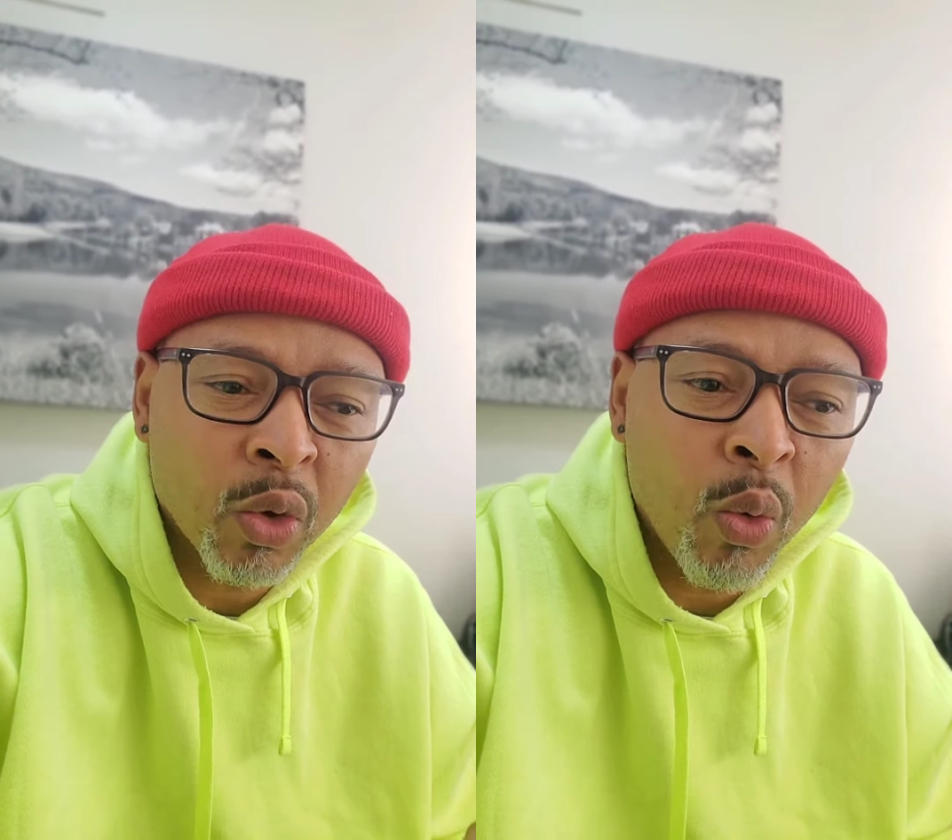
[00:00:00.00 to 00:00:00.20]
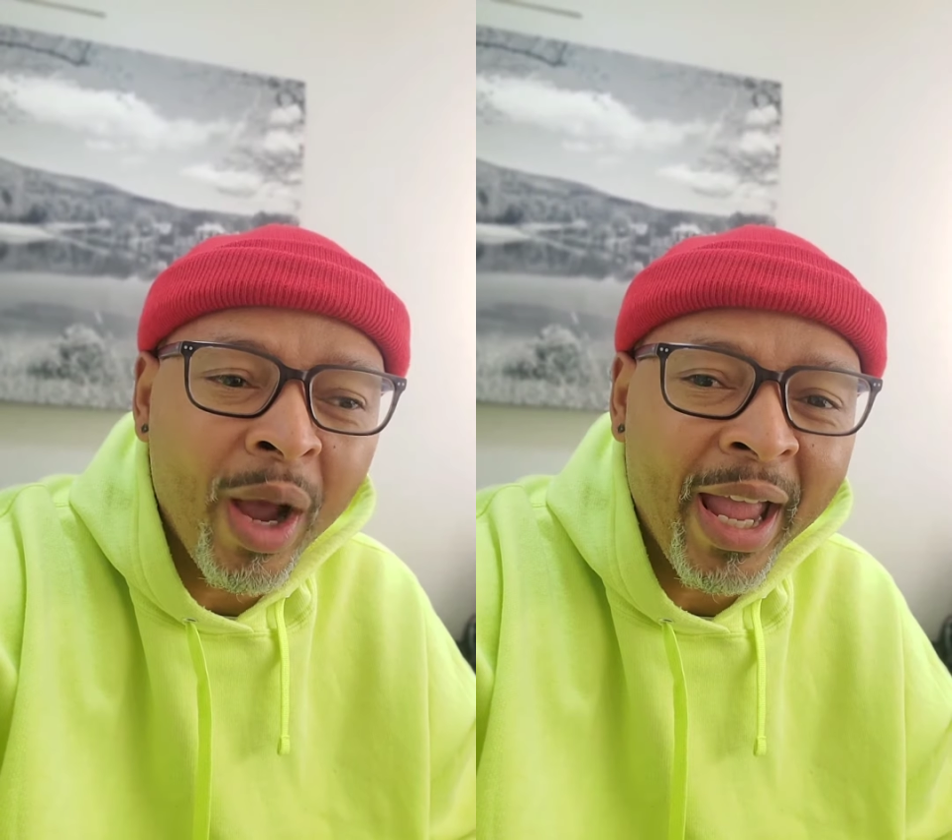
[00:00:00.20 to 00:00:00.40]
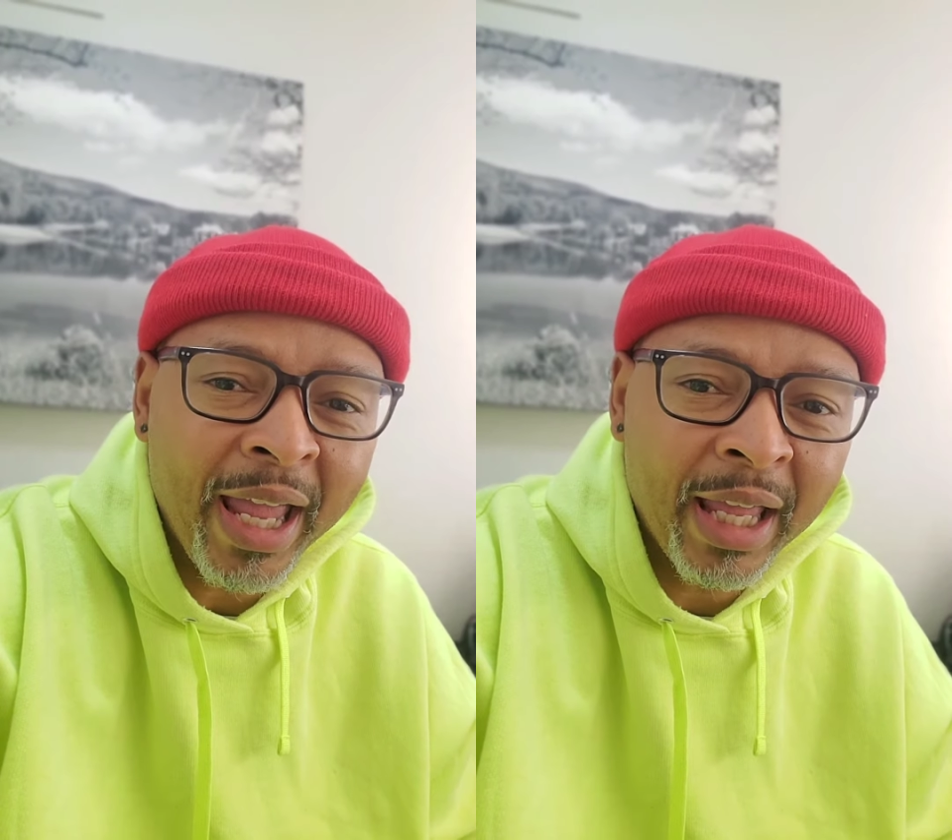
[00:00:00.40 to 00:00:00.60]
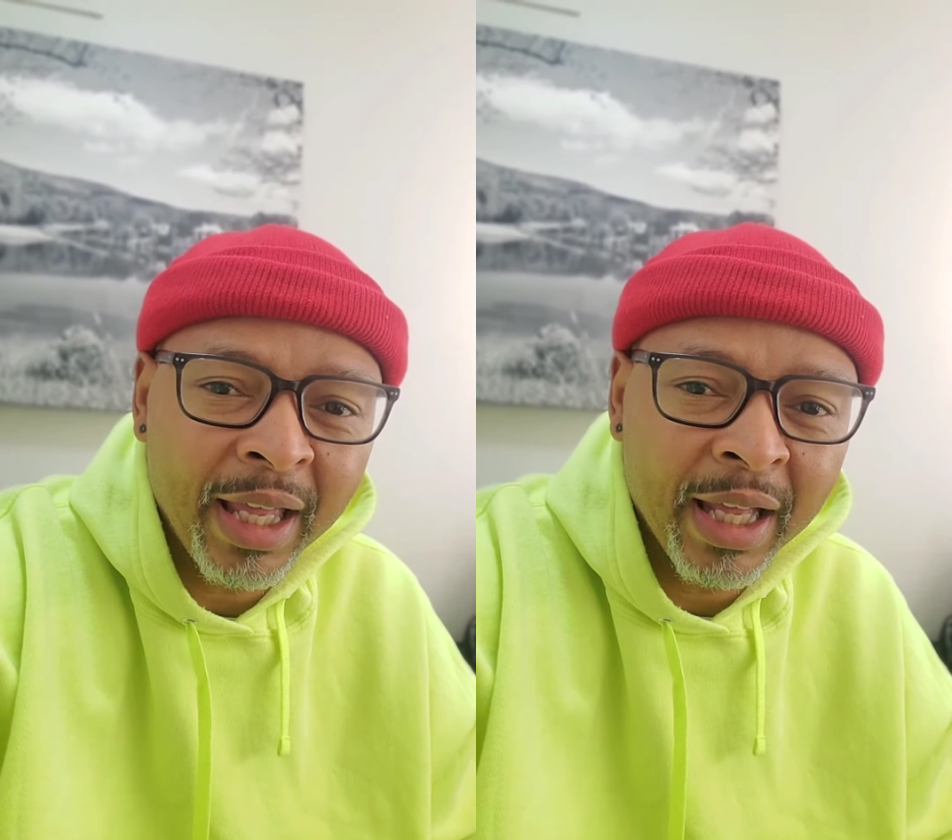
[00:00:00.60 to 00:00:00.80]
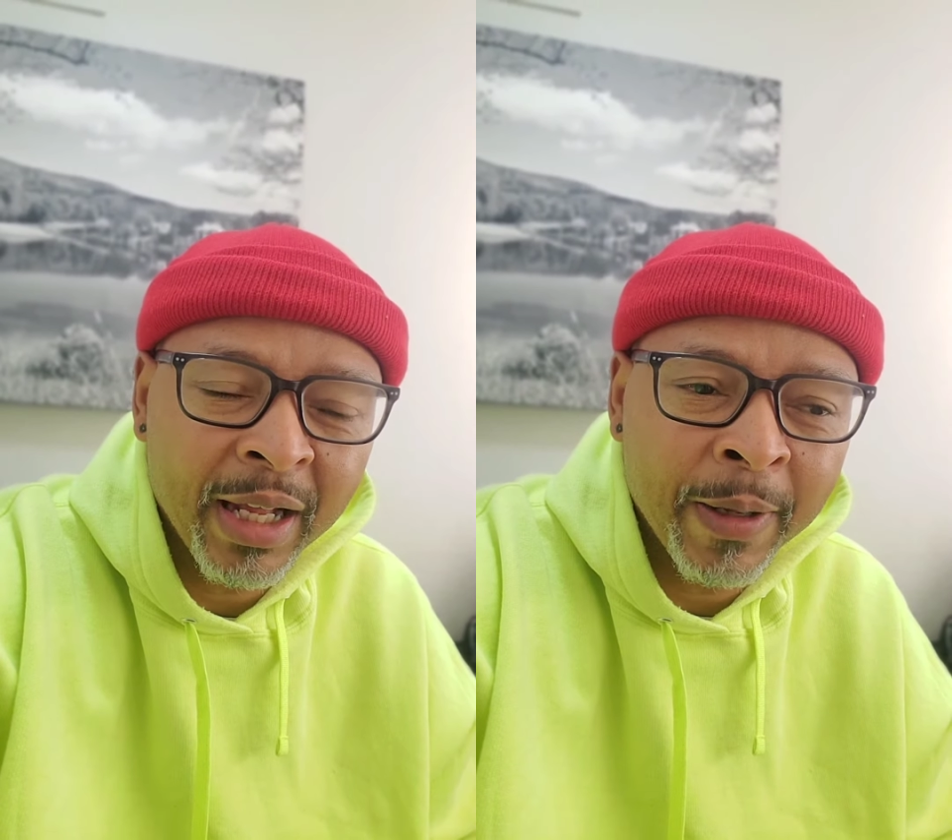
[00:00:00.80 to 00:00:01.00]
away,
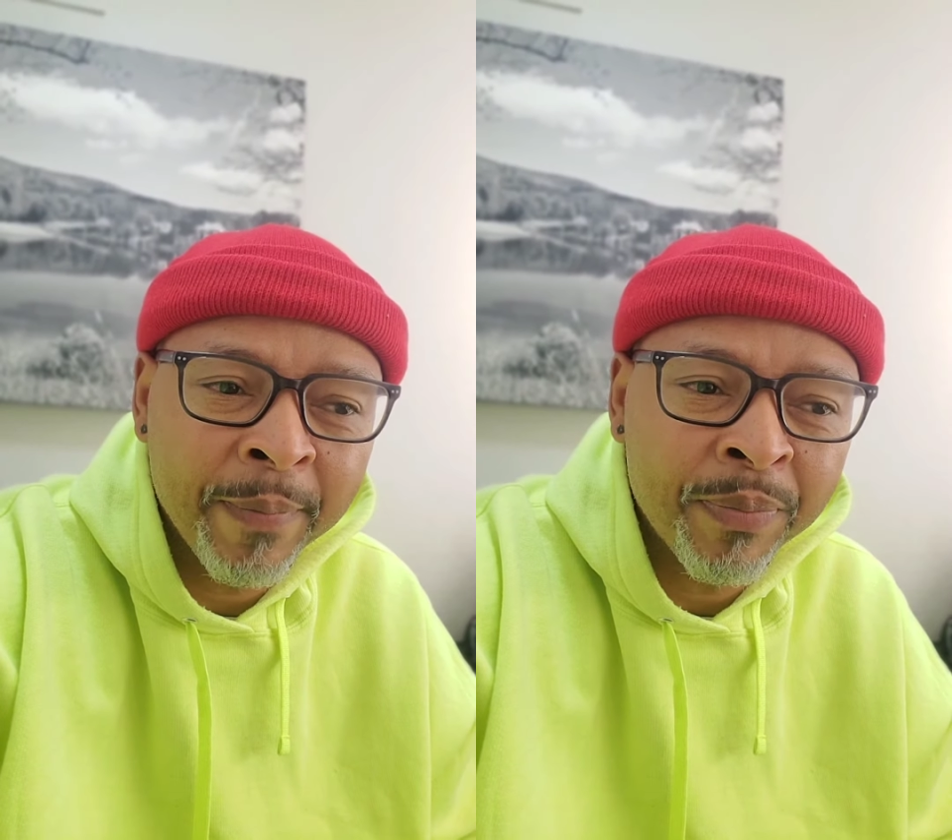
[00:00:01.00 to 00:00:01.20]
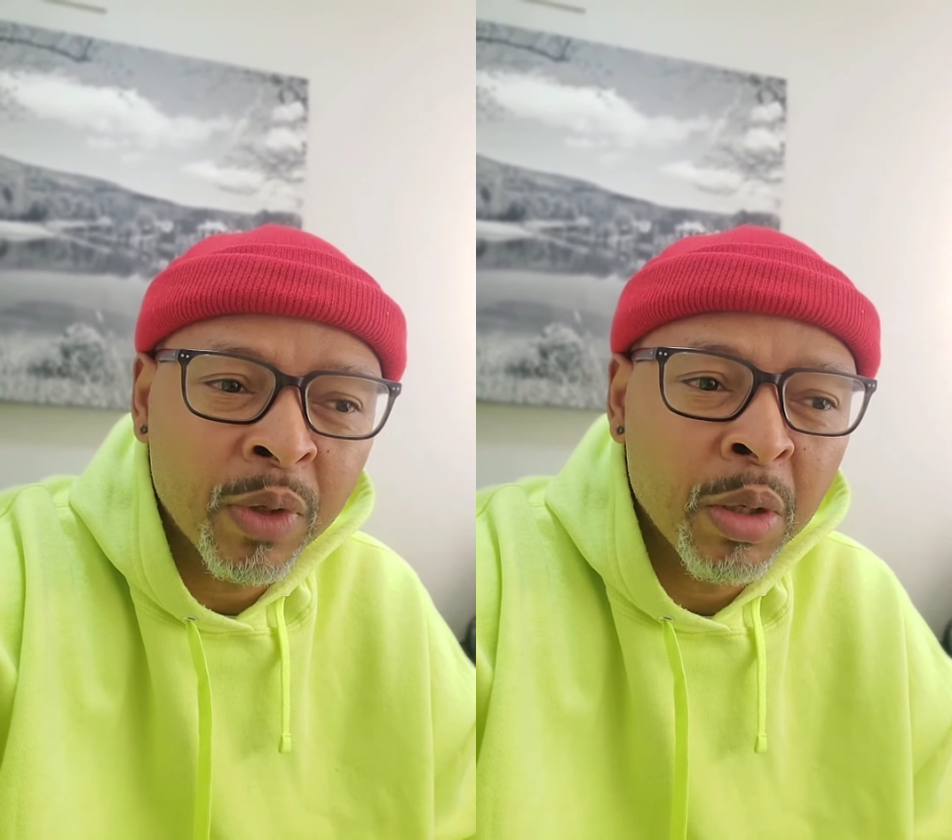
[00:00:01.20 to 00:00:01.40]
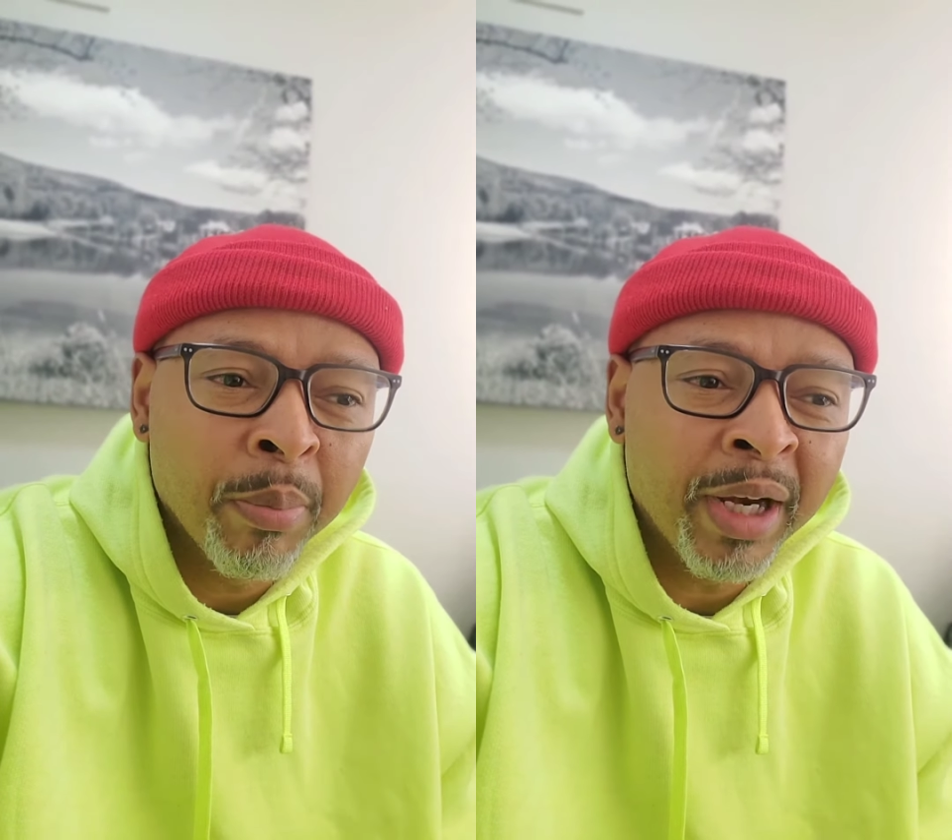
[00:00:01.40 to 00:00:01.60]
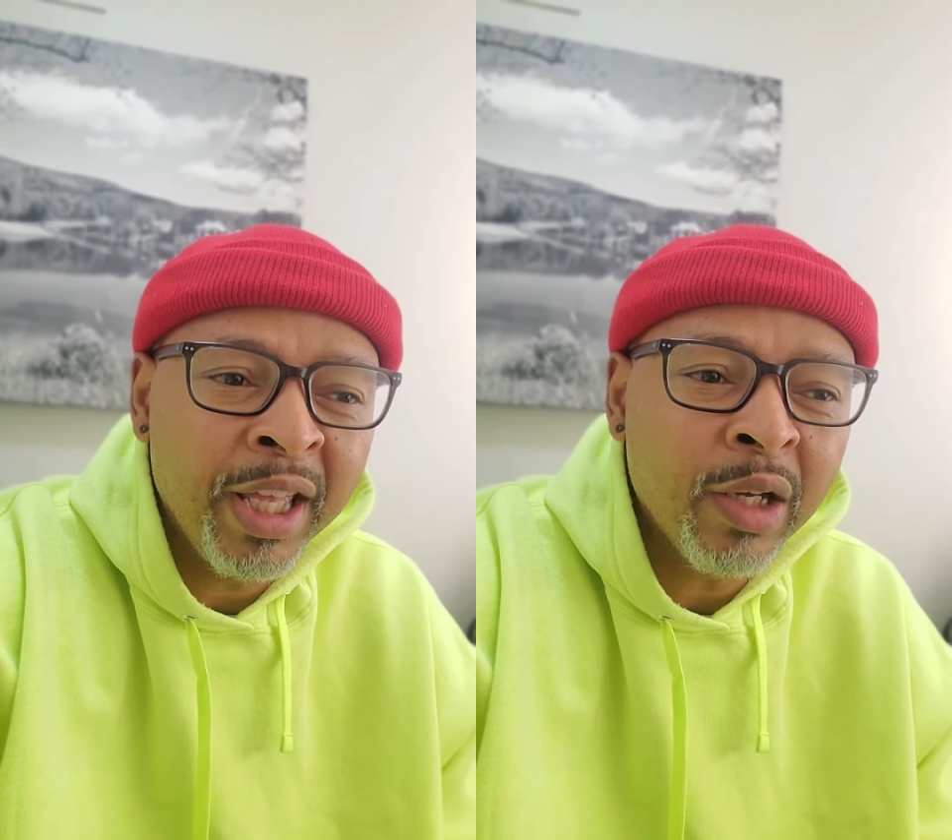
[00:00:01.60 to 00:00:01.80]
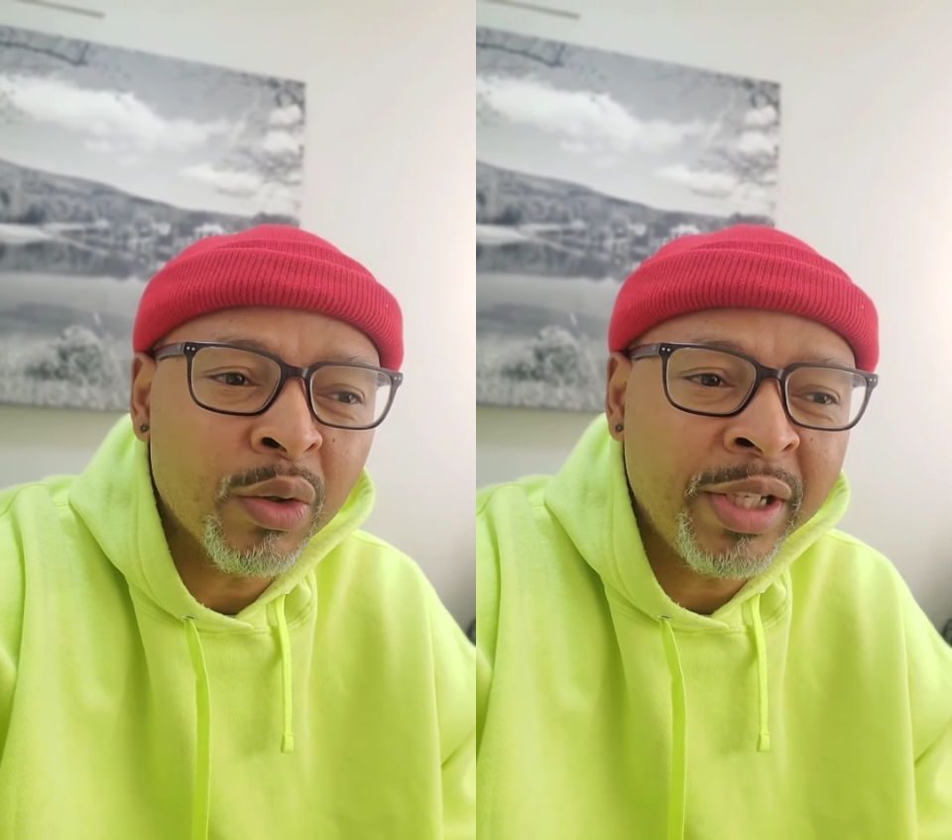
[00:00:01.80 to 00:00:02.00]
but he'll